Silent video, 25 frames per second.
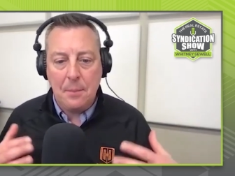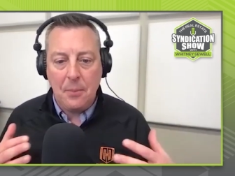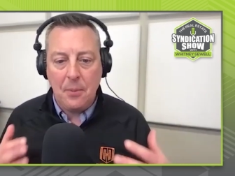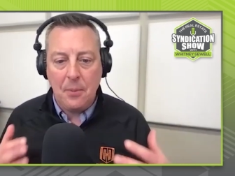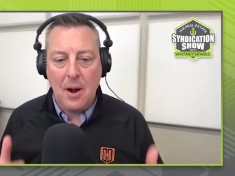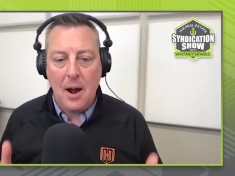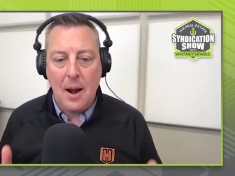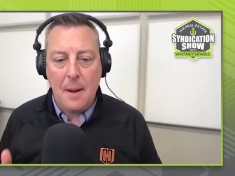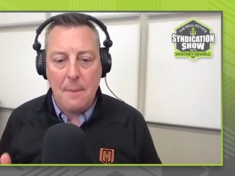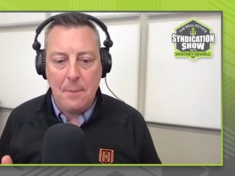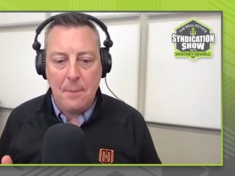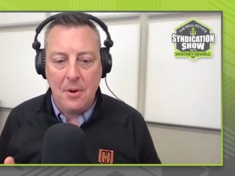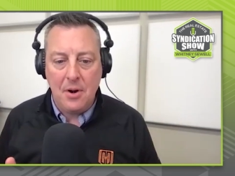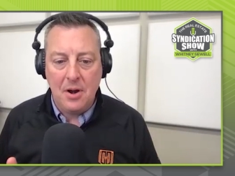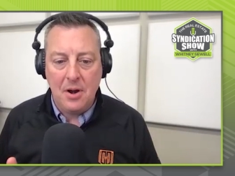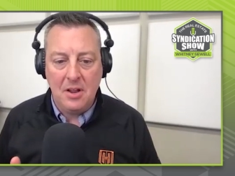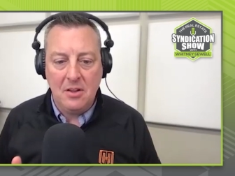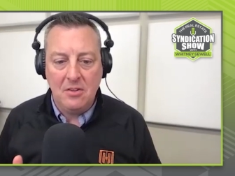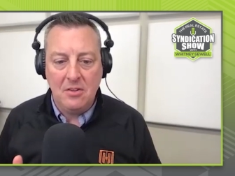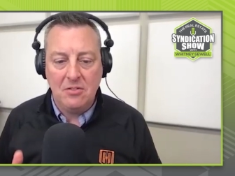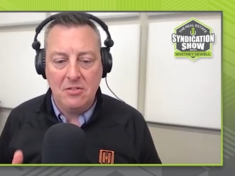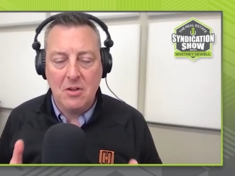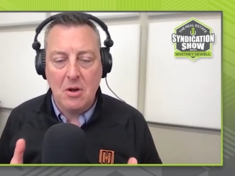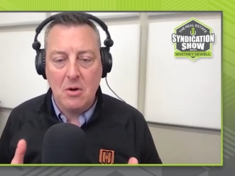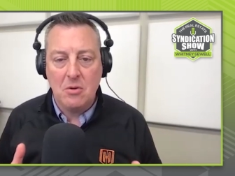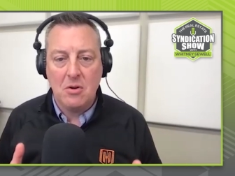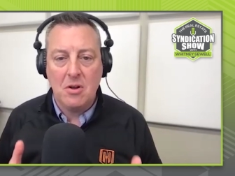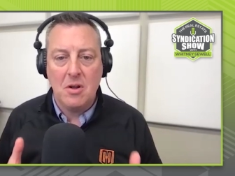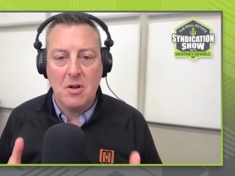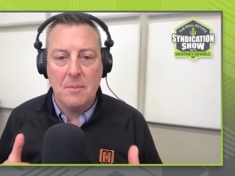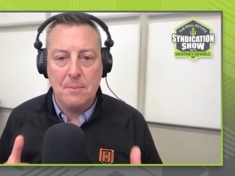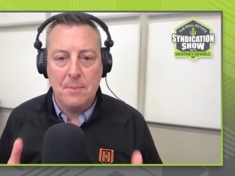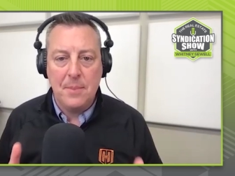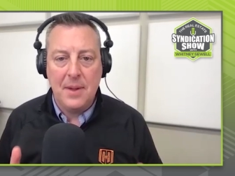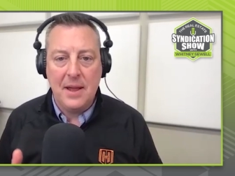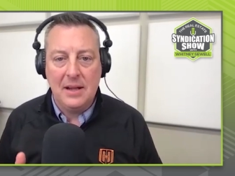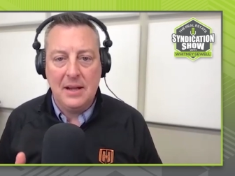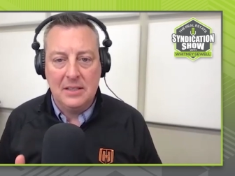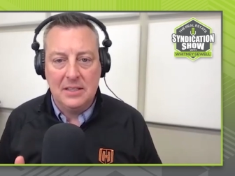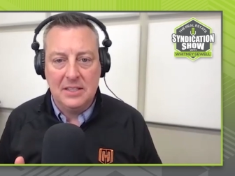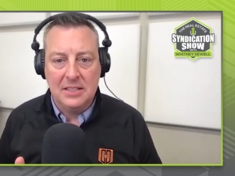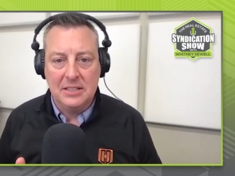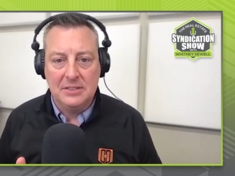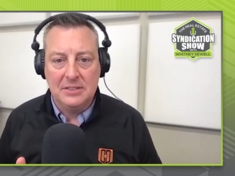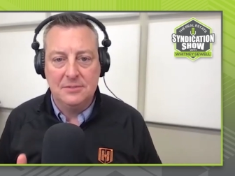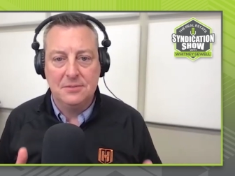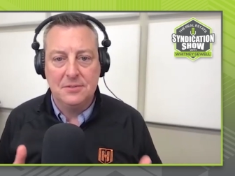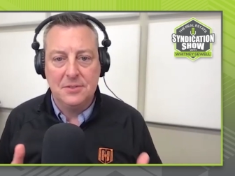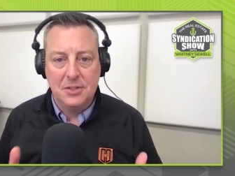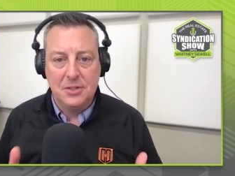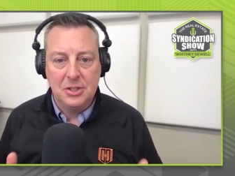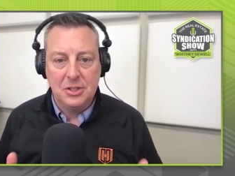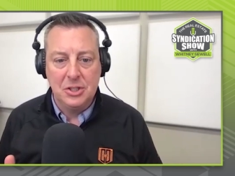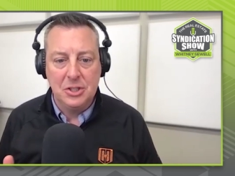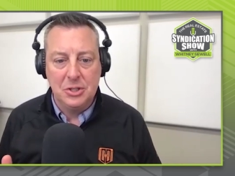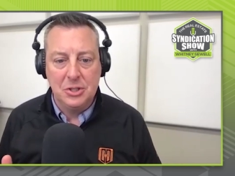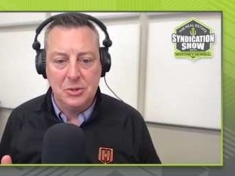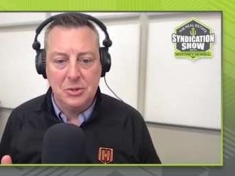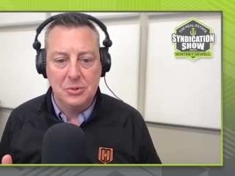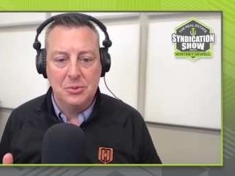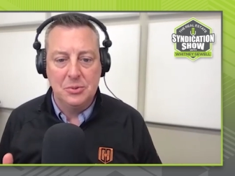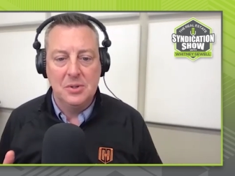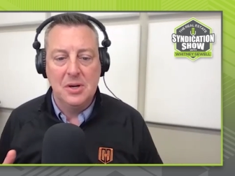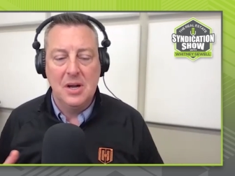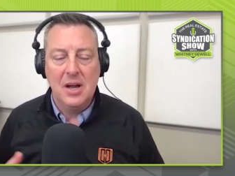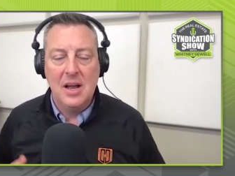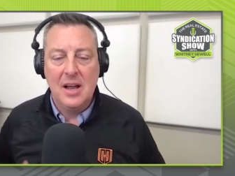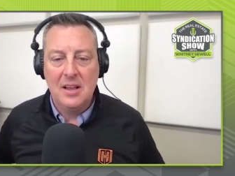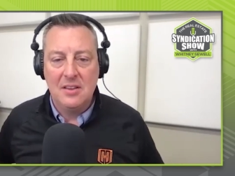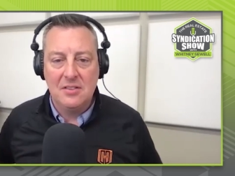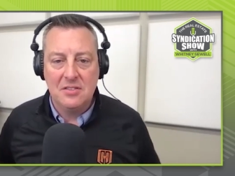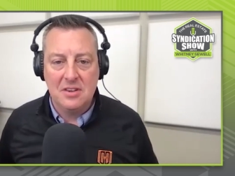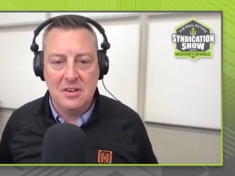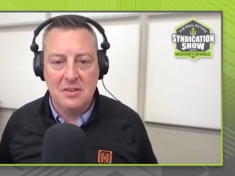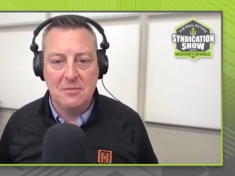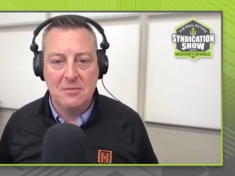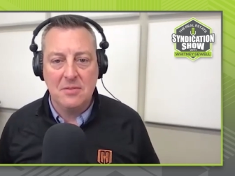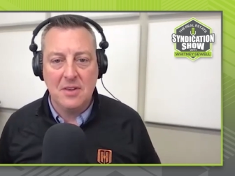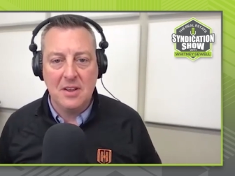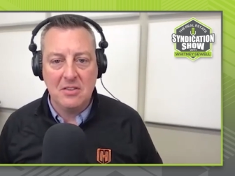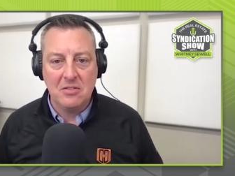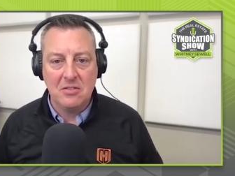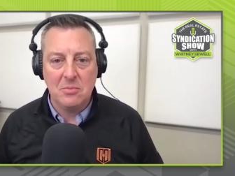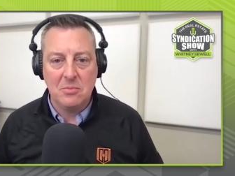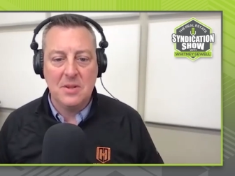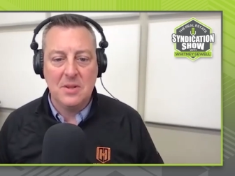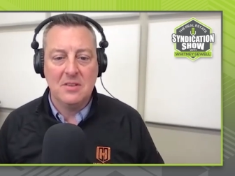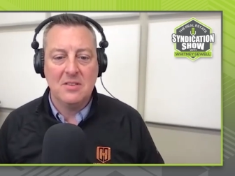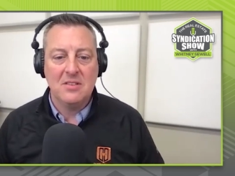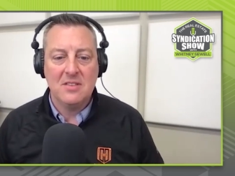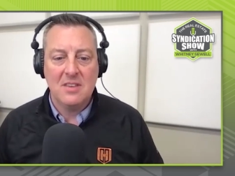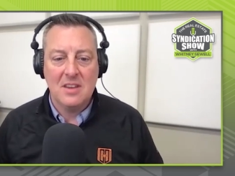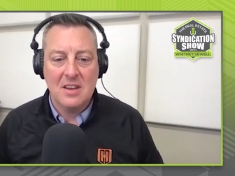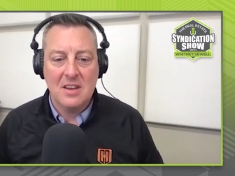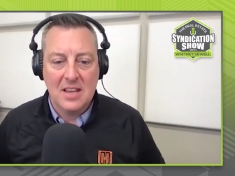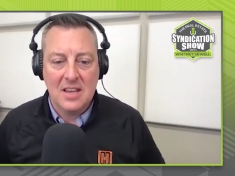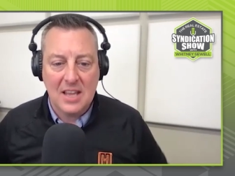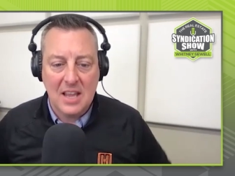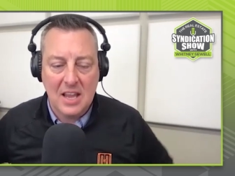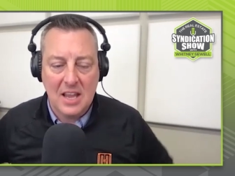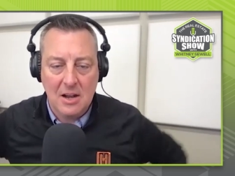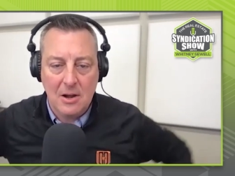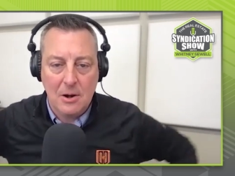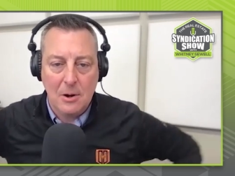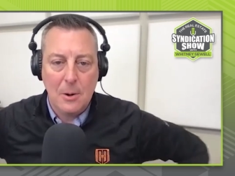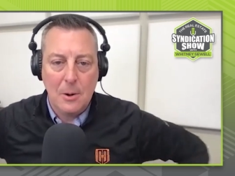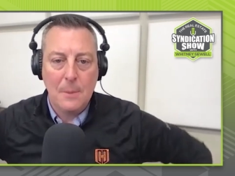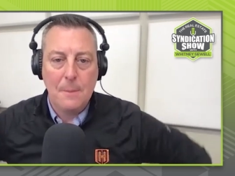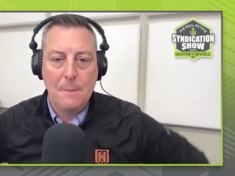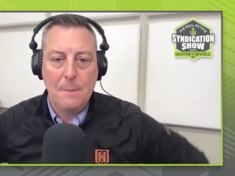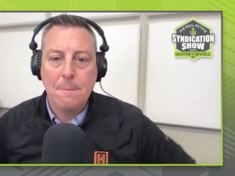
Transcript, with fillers: property so compelling for you as an investment syndicator?